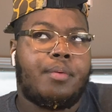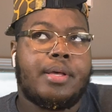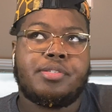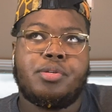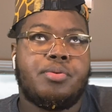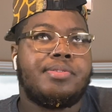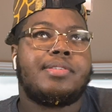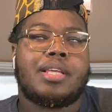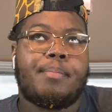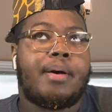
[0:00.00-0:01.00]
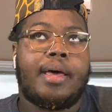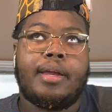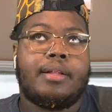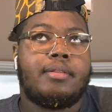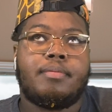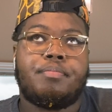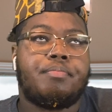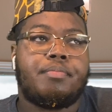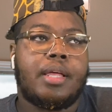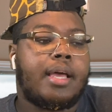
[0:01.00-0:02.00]
usually somebody
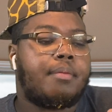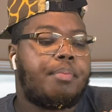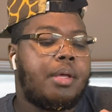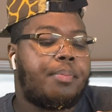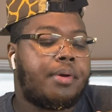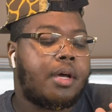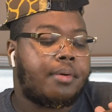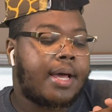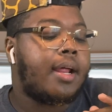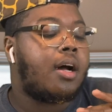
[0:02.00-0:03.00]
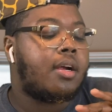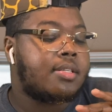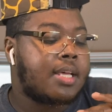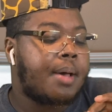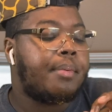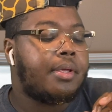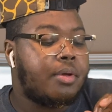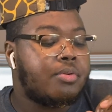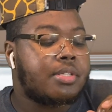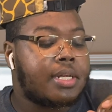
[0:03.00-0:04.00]
that people know. Not all the time, but
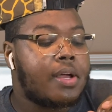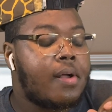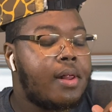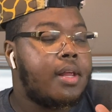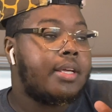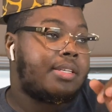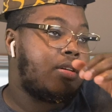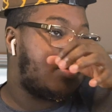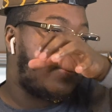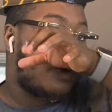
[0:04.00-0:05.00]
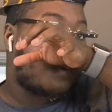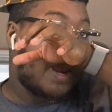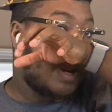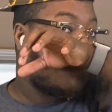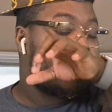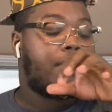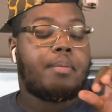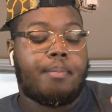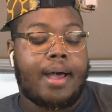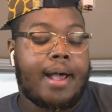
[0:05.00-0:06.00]
usually. She was being raped
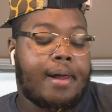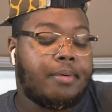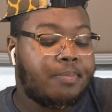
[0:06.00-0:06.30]
by